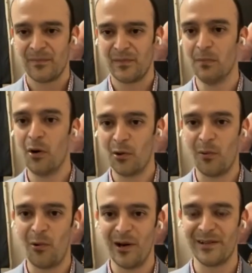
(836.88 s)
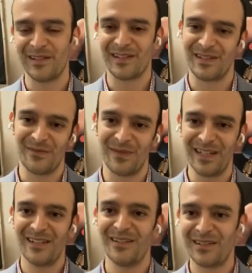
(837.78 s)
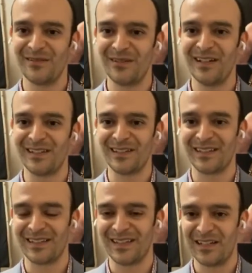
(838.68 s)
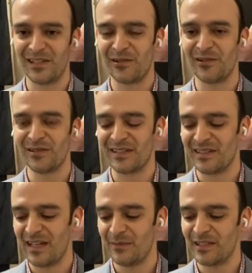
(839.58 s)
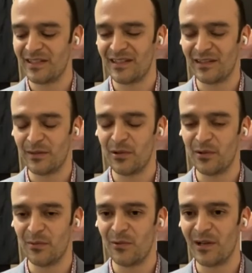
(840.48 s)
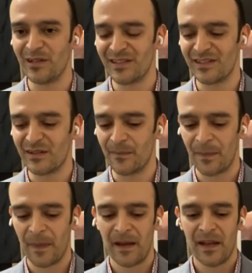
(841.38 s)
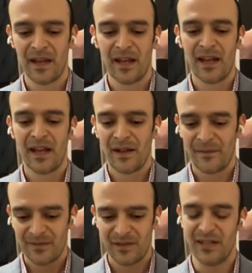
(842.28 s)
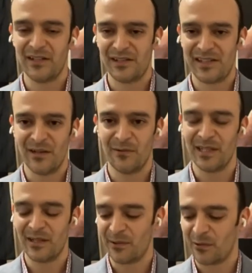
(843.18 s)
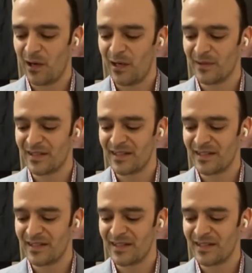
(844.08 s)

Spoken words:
the potable water system, that it also not introduce contaminants into the potable water system. So I understand why that requirement's